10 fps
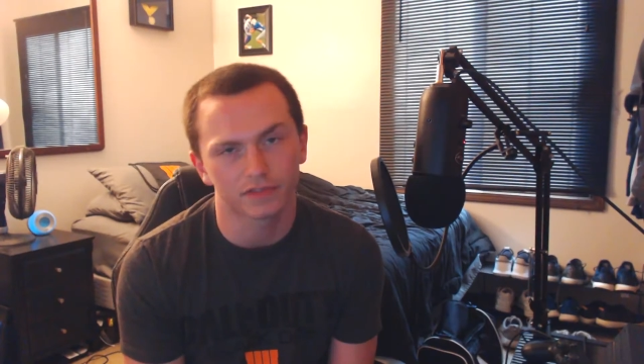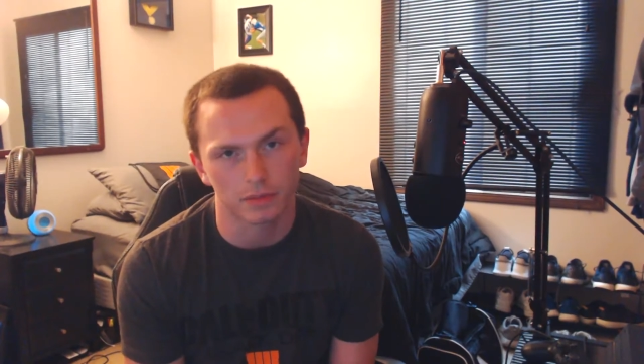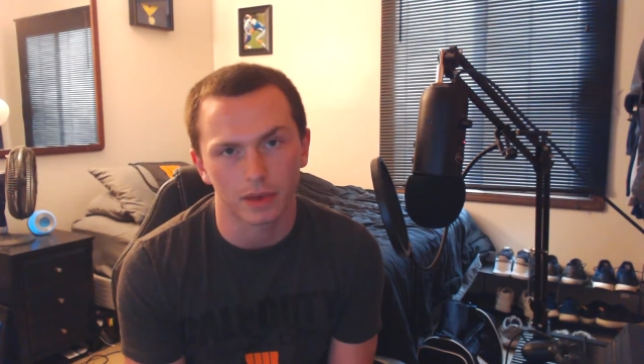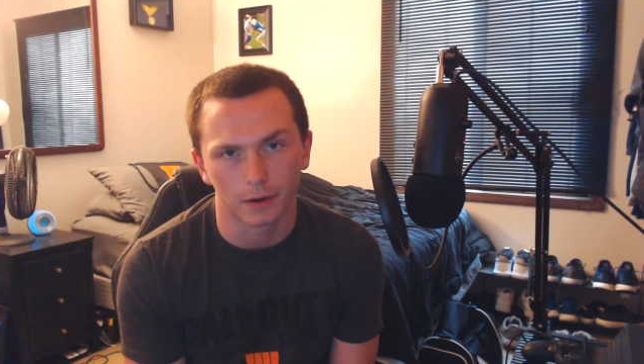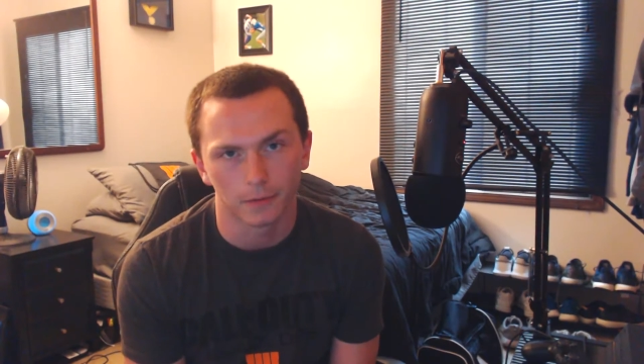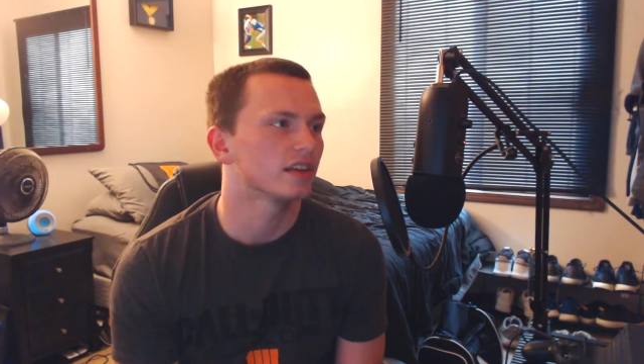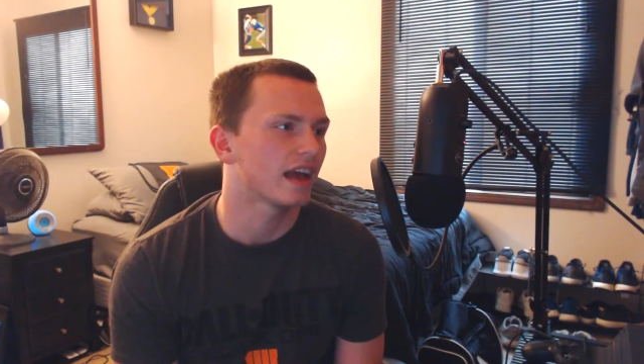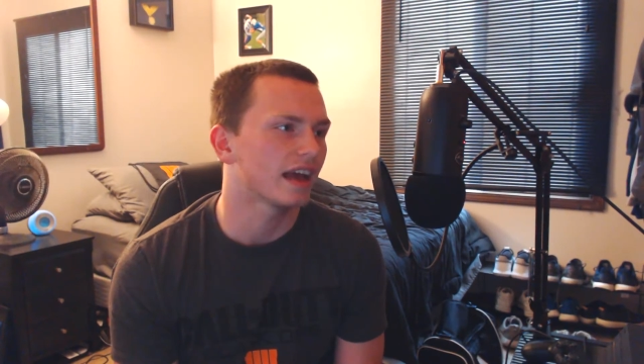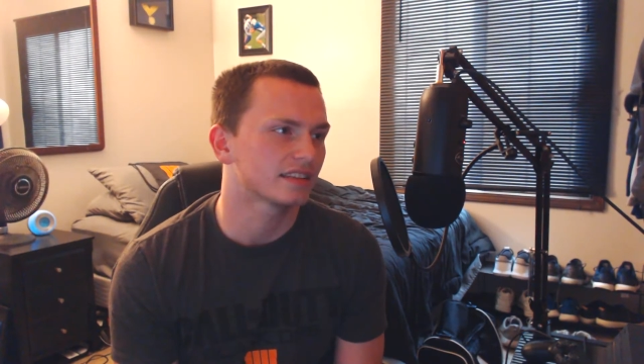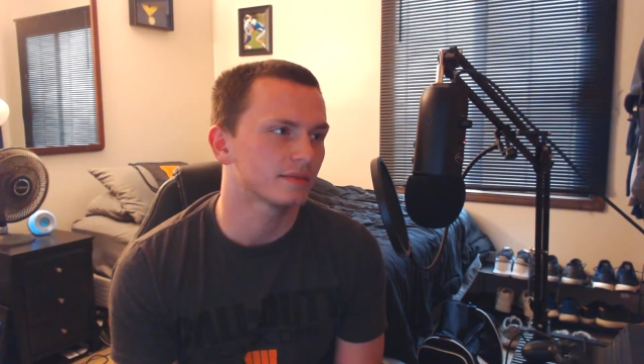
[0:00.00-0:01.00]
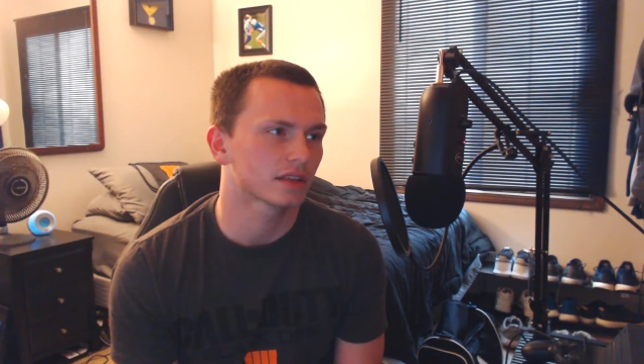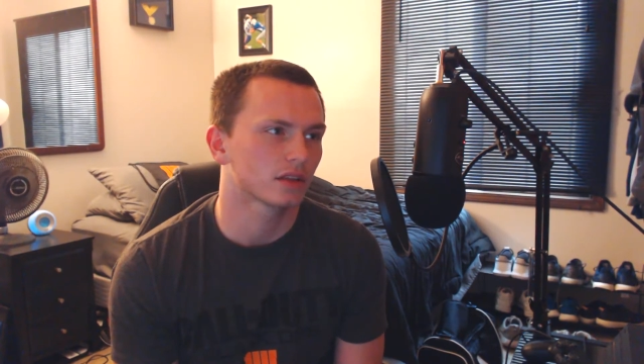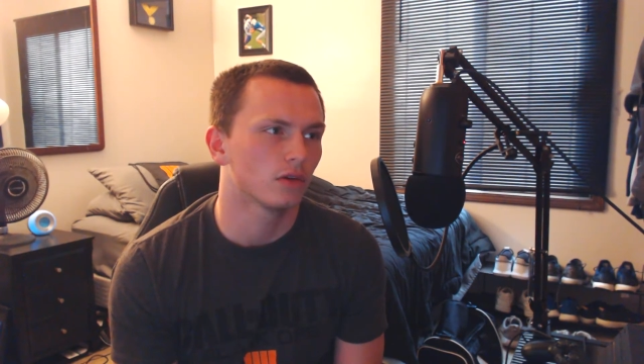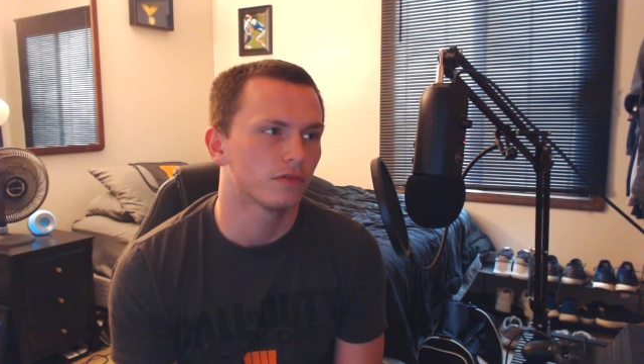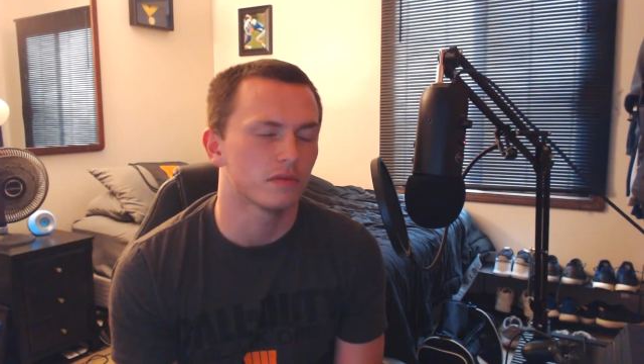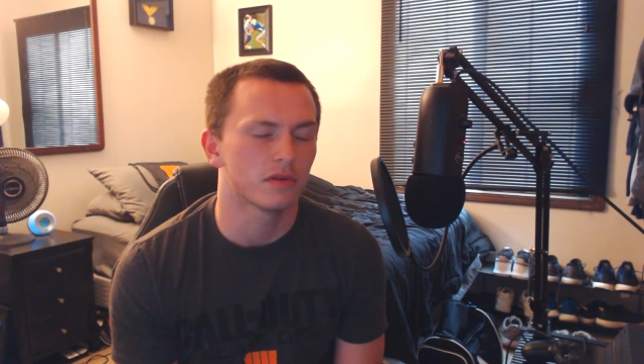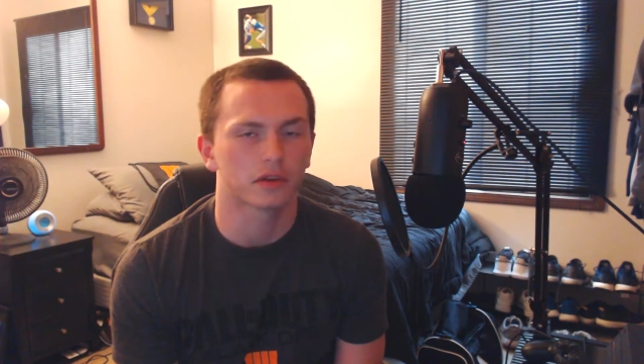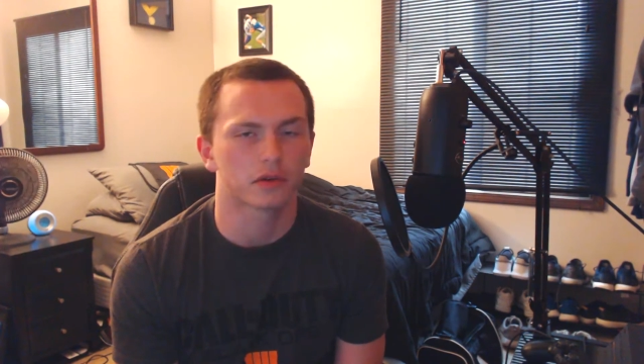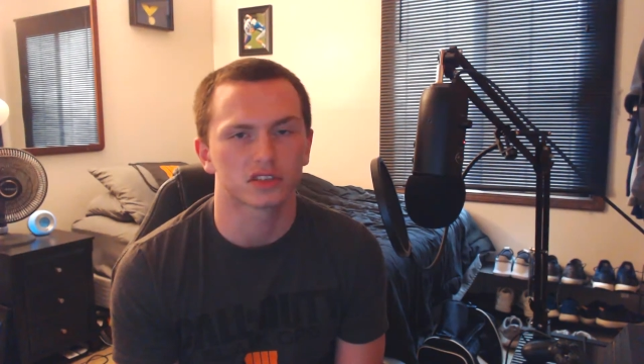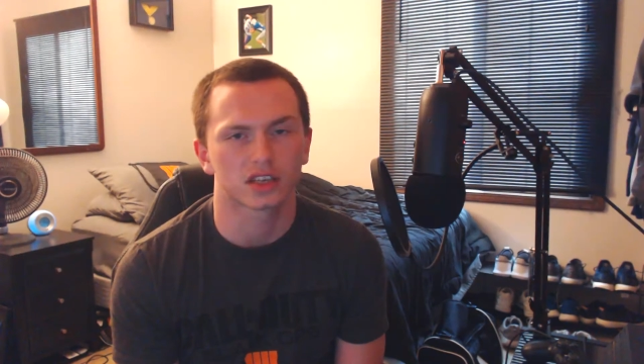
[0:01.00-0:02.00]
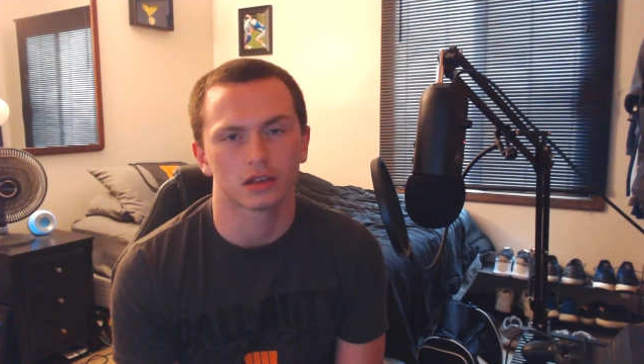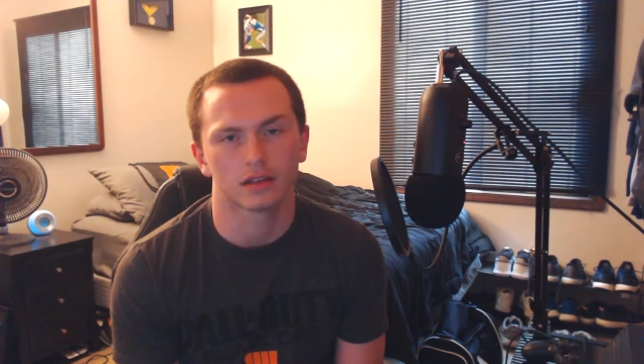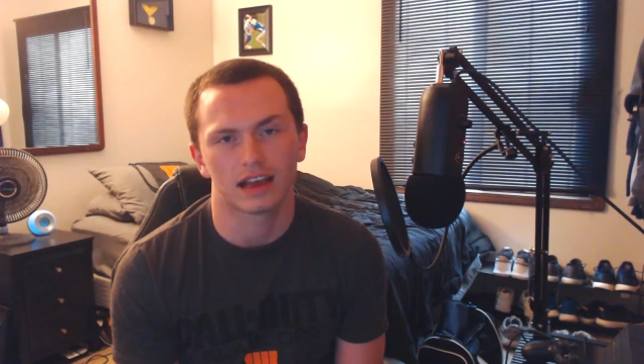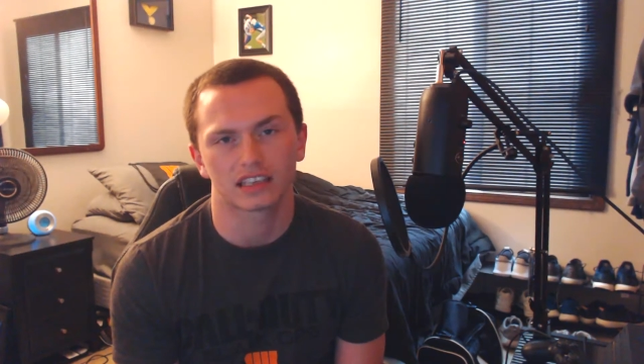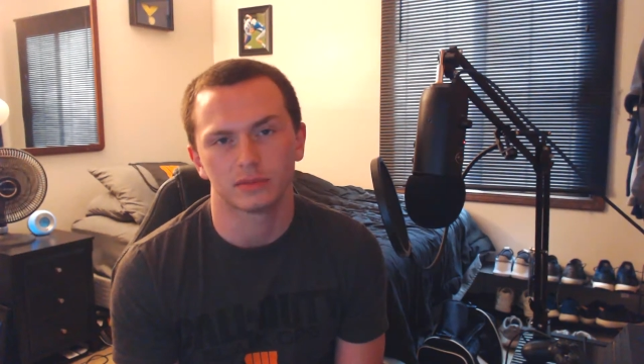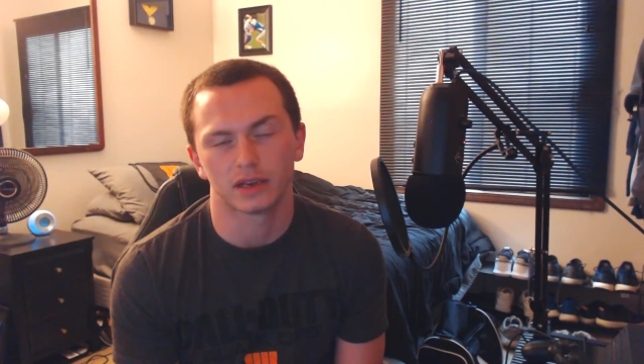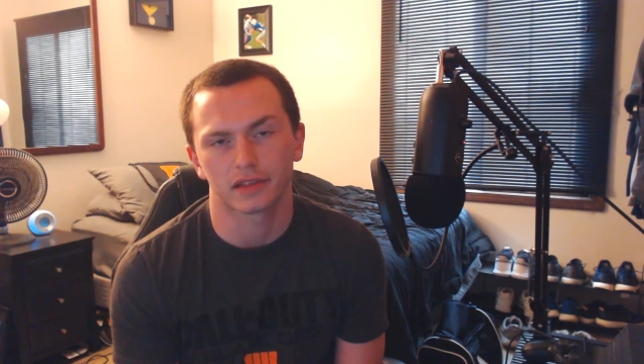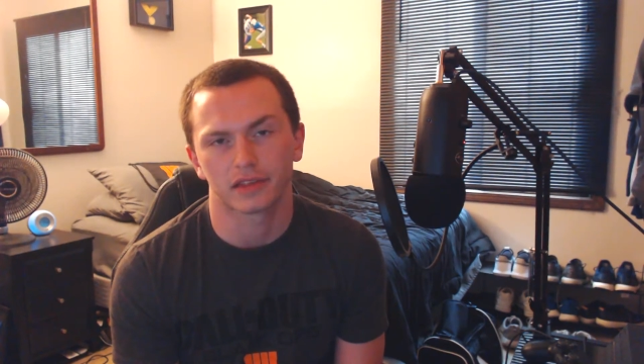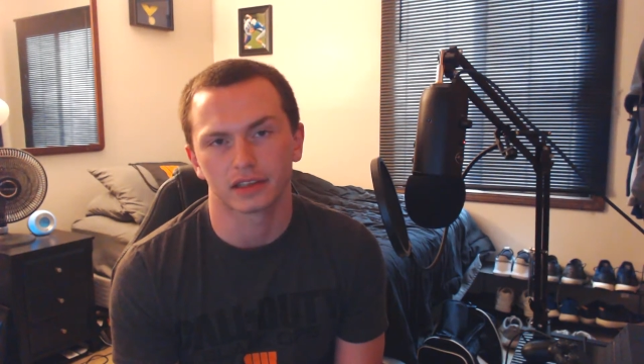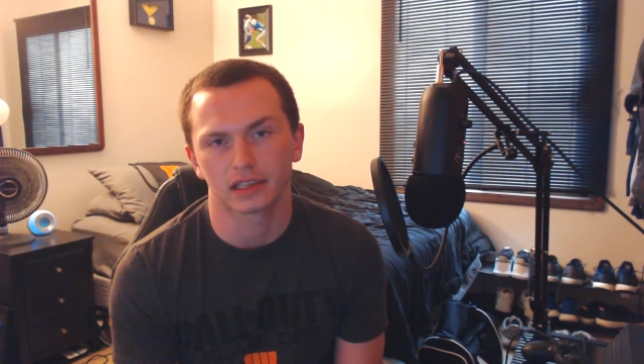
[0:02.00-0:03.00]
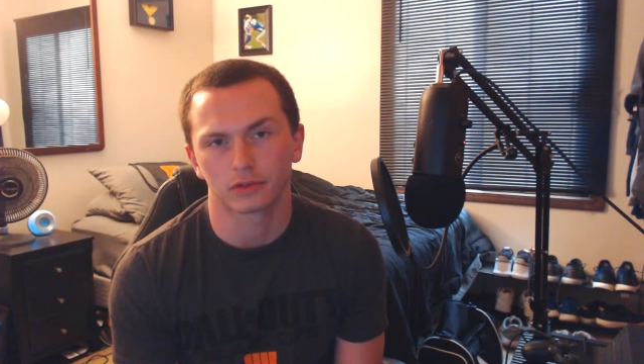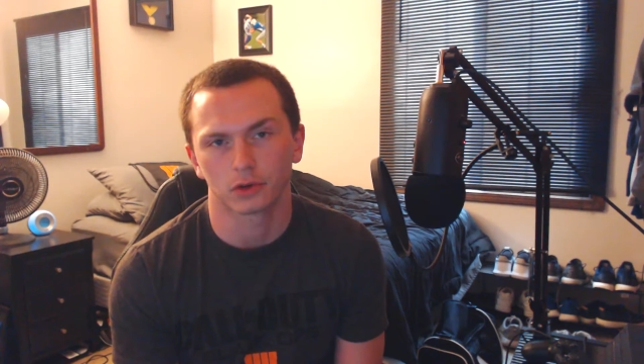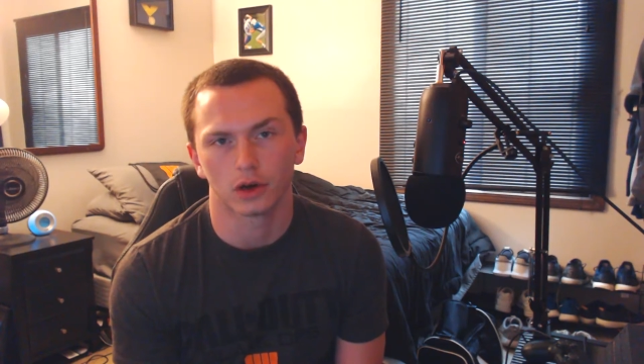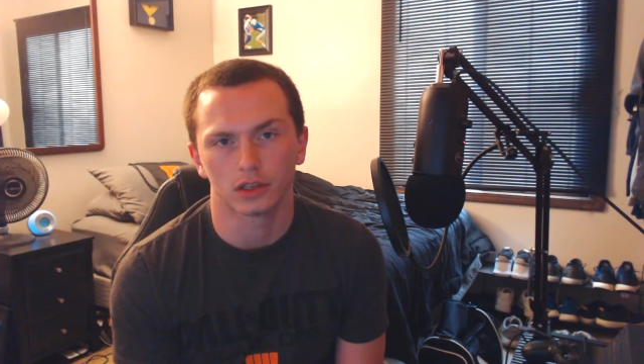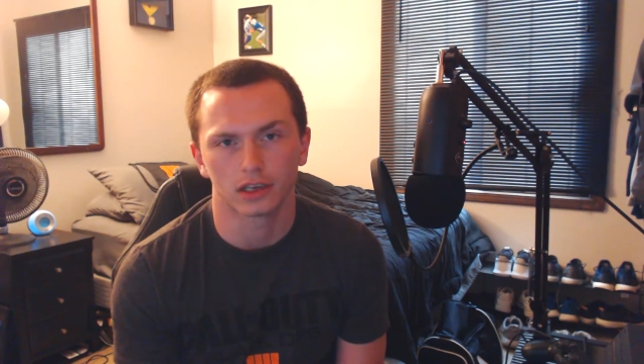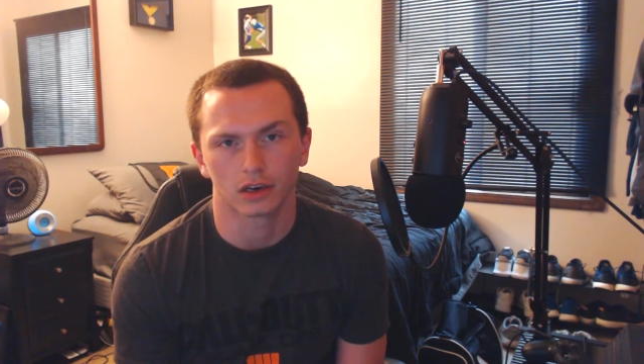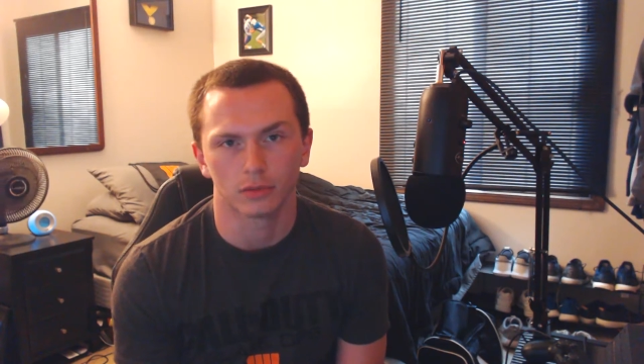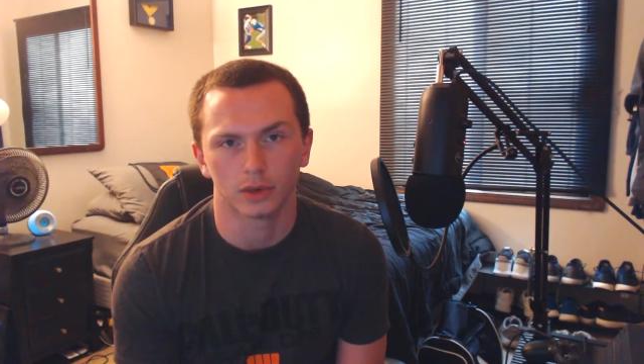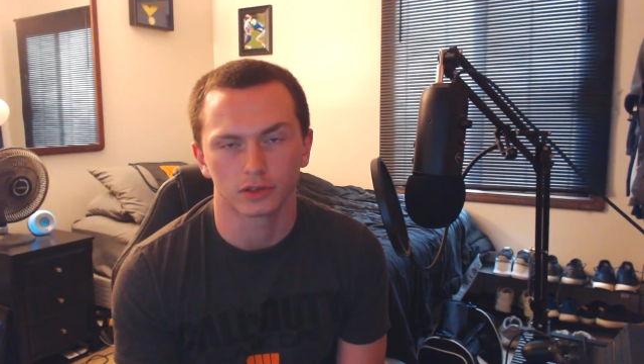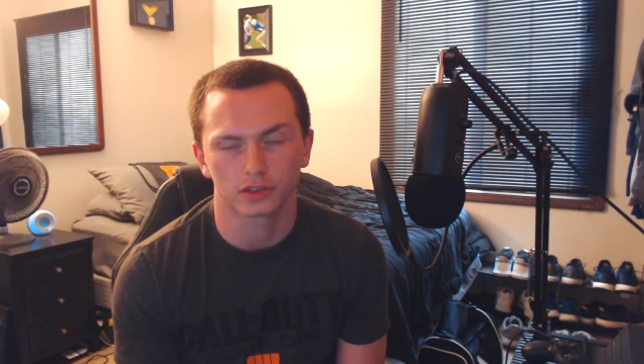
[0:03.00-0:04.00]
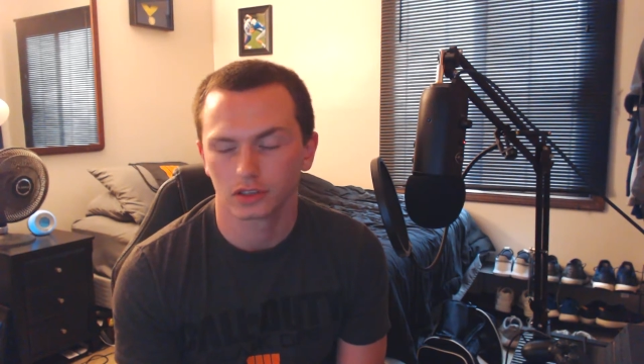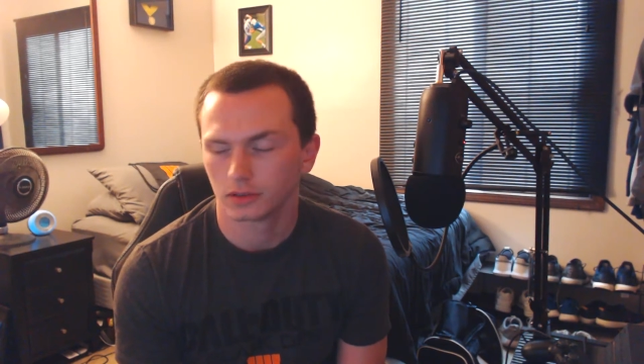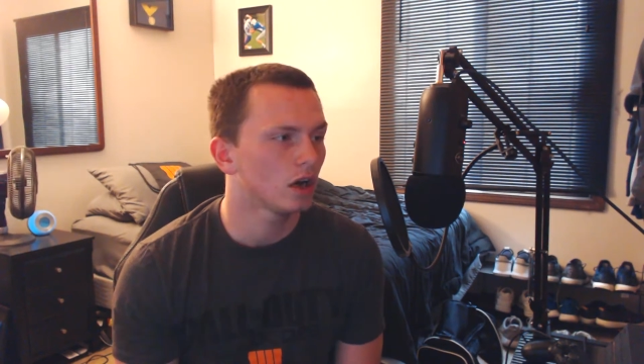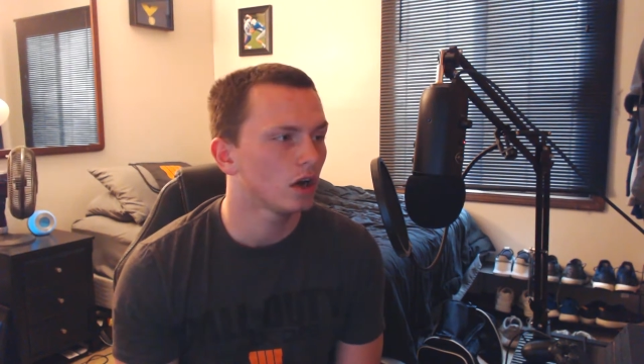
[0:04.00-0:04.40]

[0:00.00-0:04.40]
is a female. So yeah, it seems like the whole female thing was like a last-minute thing they threw on there almost.